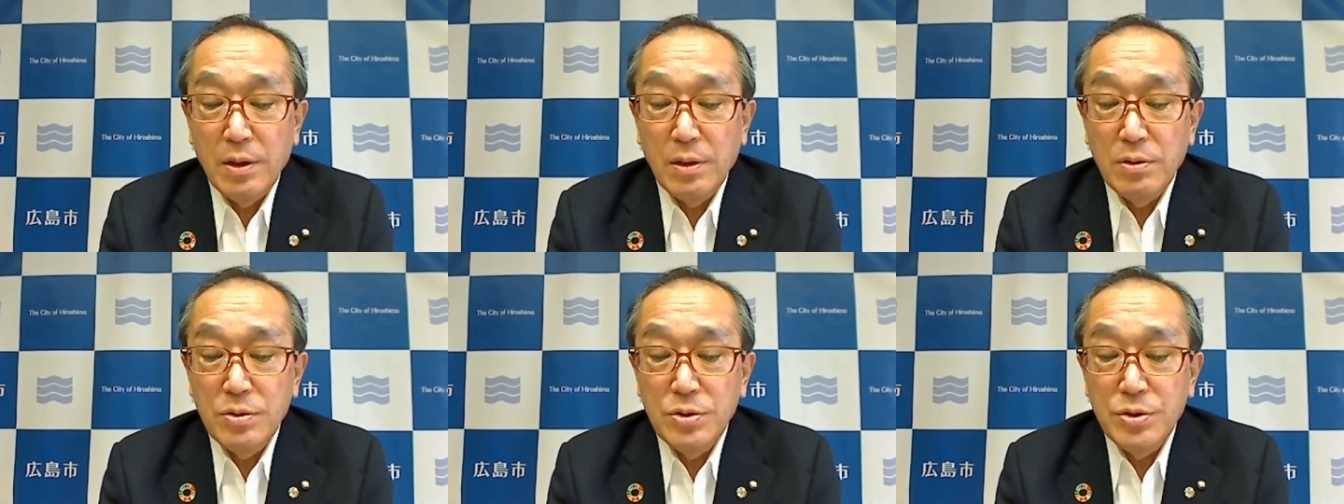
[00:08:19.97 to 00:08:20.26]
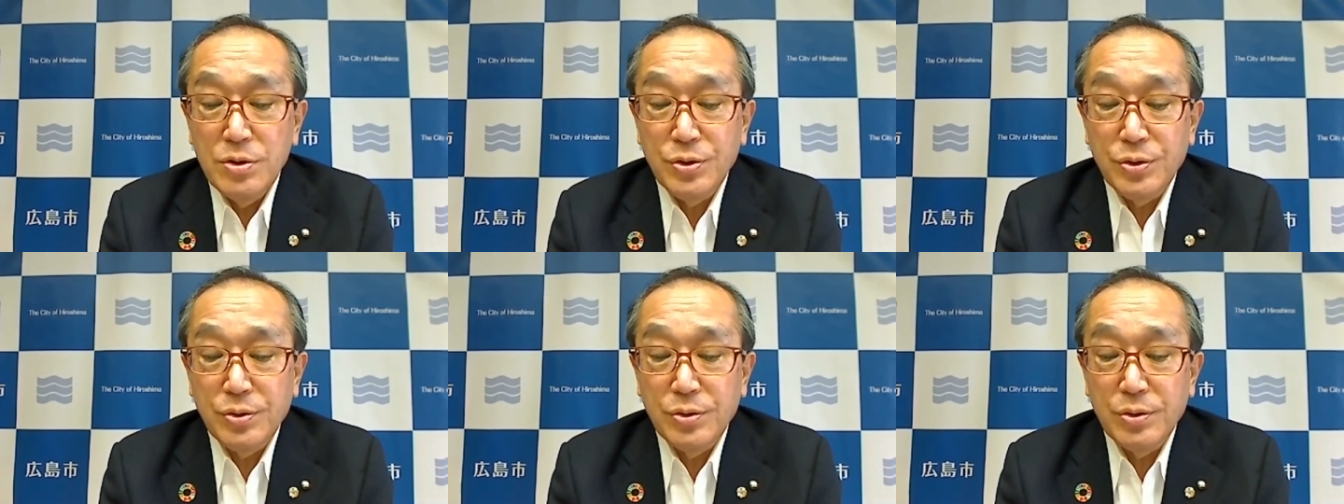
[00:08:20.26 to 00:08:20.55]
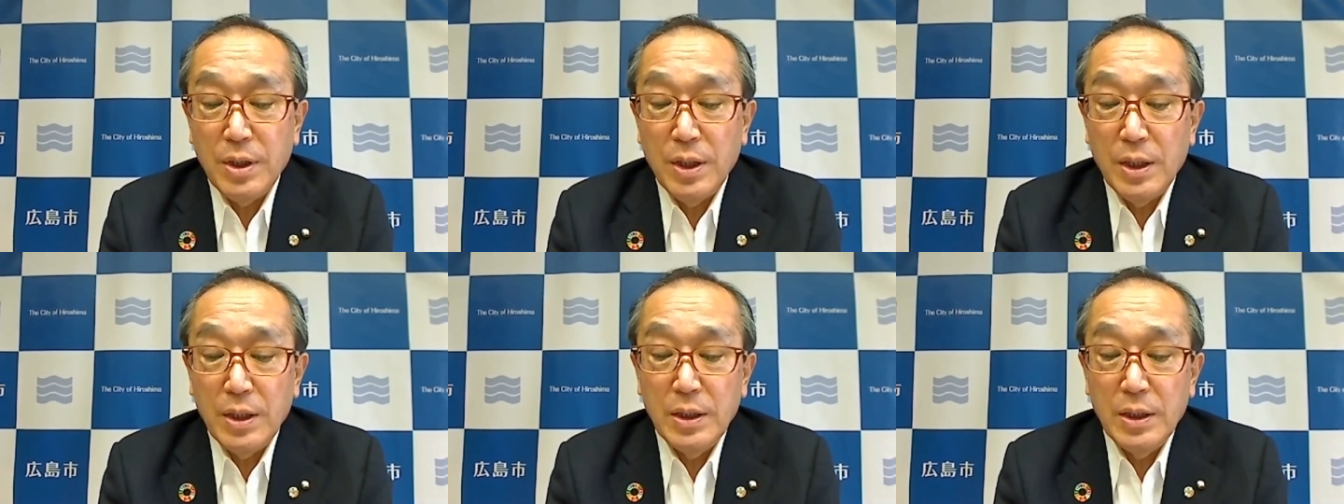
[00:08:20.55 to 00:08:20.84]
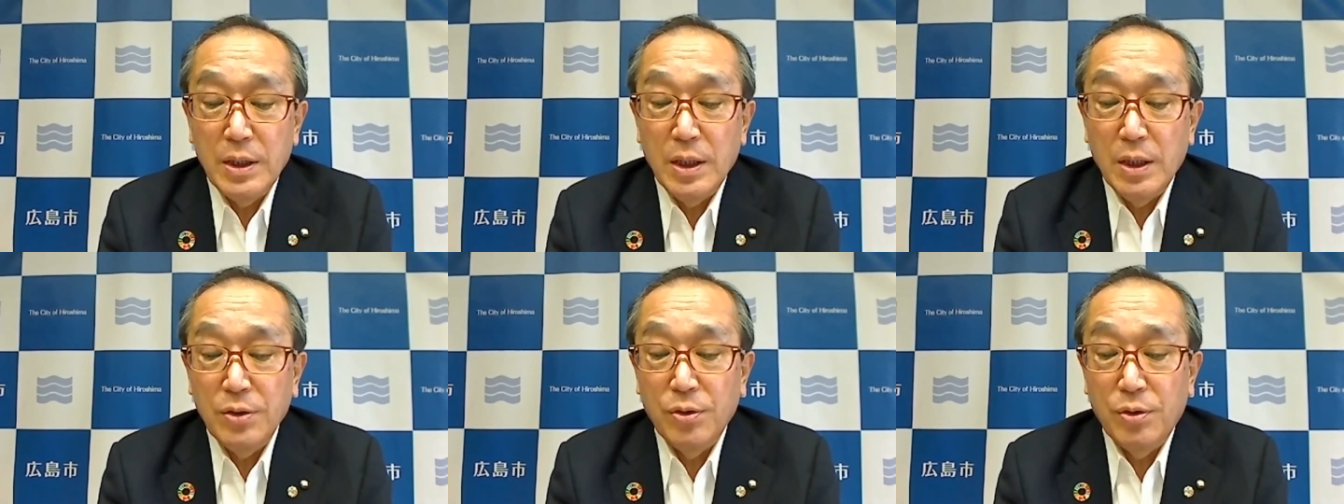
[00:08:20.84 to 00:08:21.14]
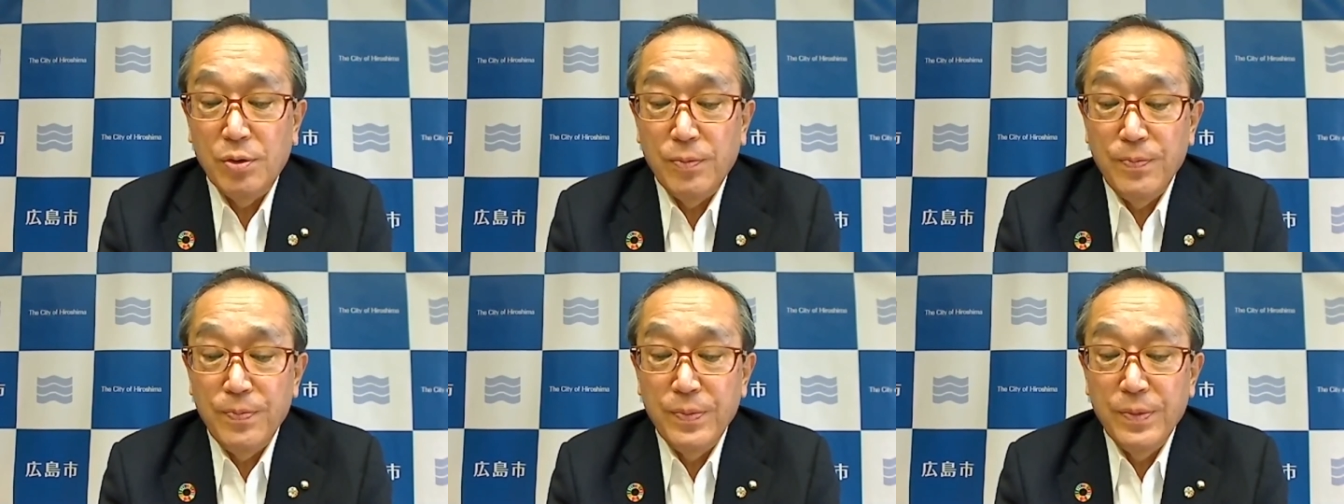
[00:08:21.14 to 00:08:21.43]
the UN Conference on
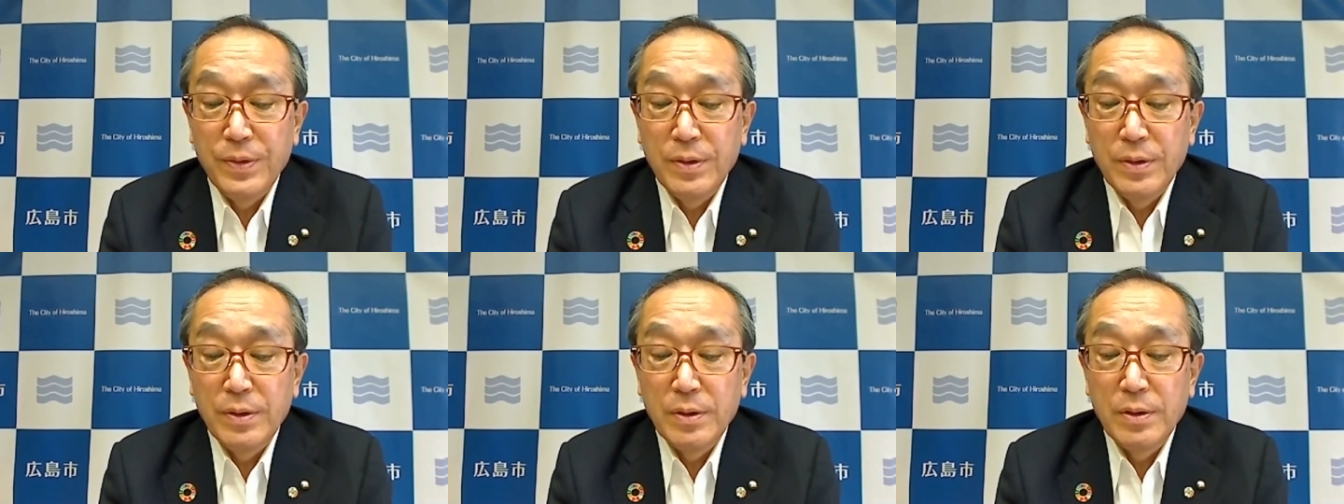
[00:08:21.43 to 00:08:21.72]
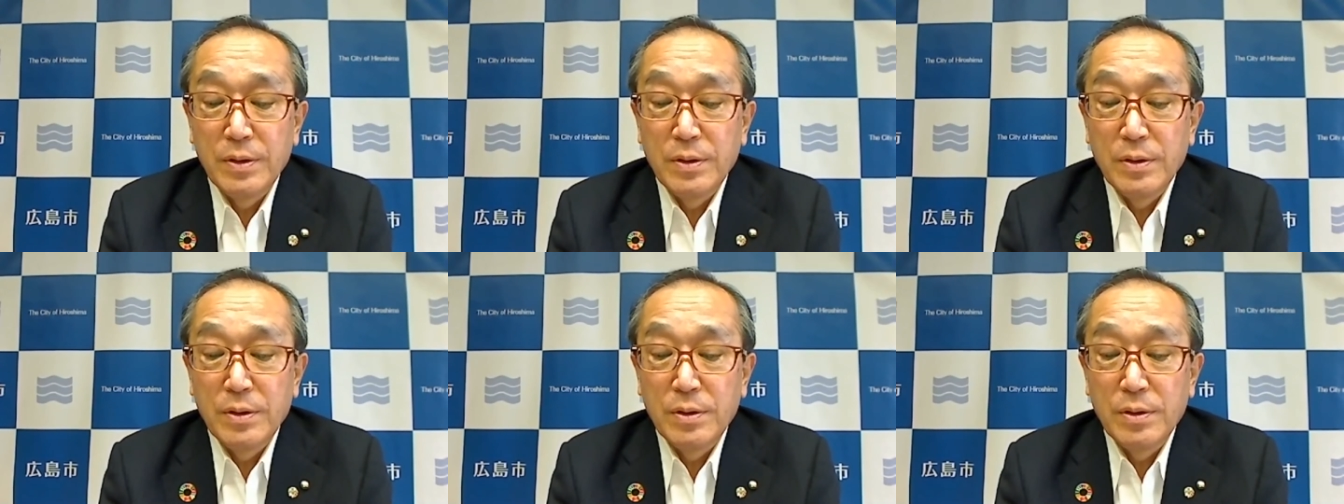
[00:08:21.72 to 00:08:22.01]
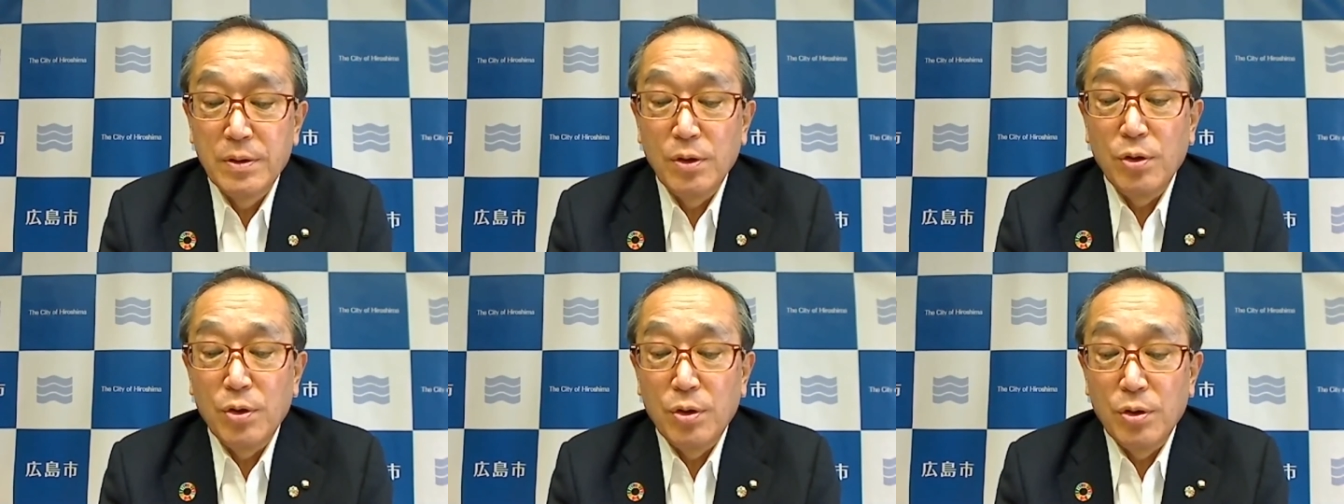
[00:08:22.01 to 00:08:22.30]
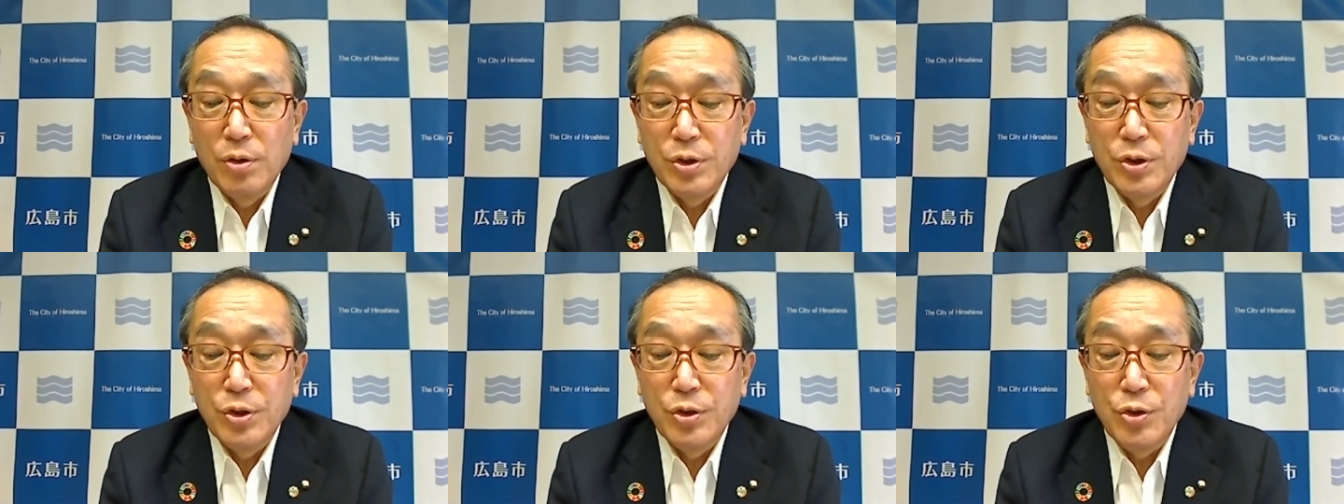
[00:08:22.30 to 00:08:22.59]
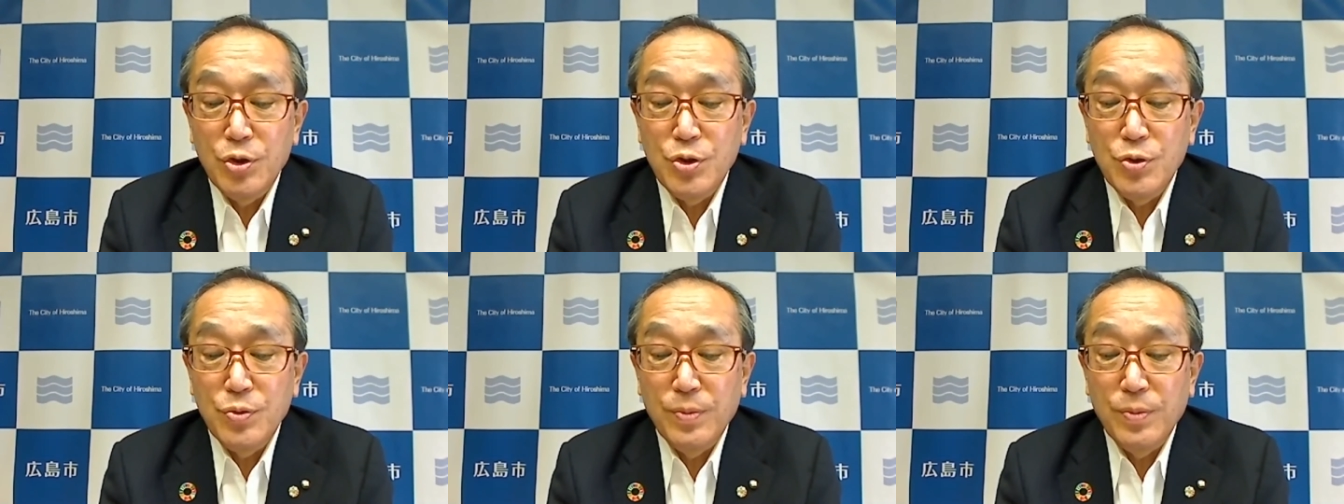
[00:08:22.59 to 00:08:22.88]
Disarmament took place.